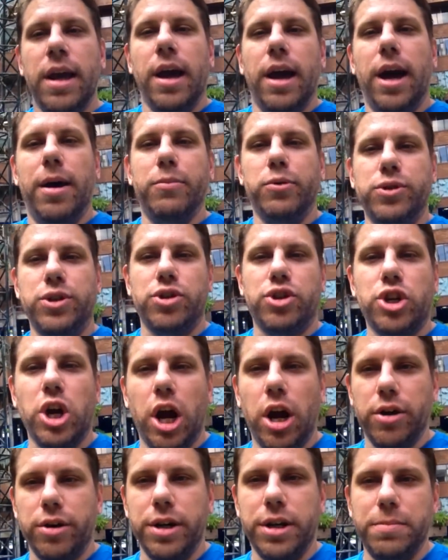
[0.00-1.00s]
Those are
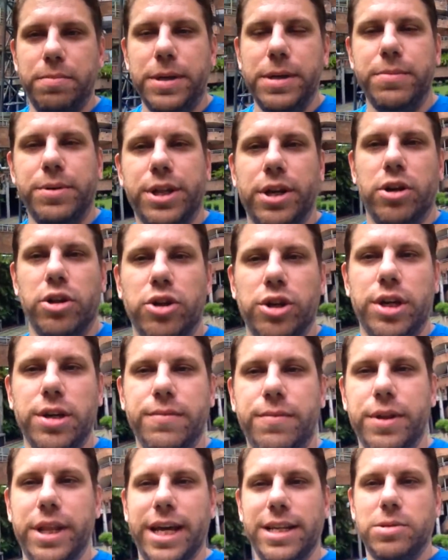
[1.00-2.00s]
targeted people that are looking
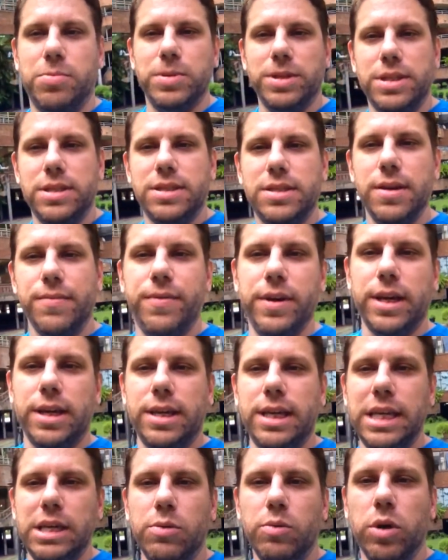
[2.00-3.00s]
for that specific
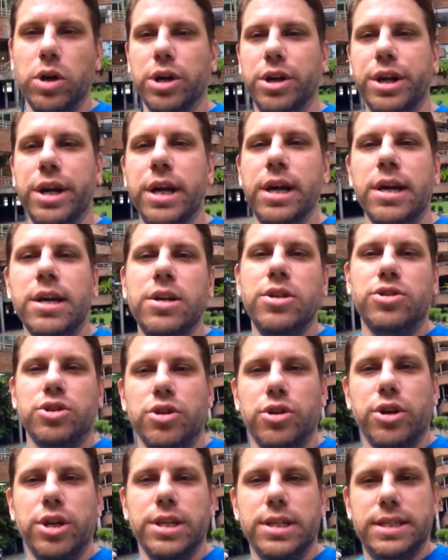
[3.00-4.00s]
keyword, so
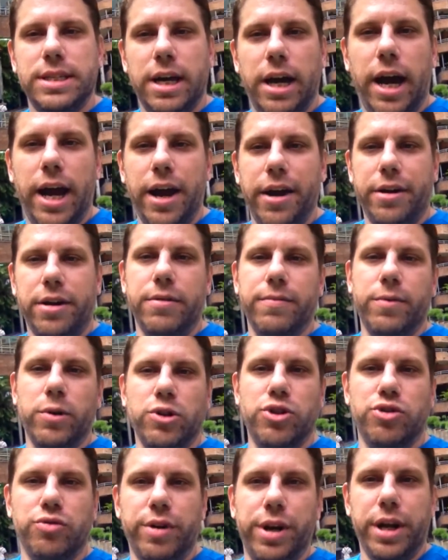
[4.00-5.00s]
you're going to see a higher
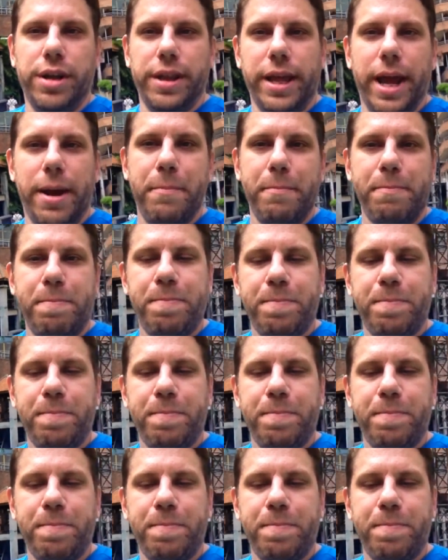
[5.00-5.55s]
conversion rate on that,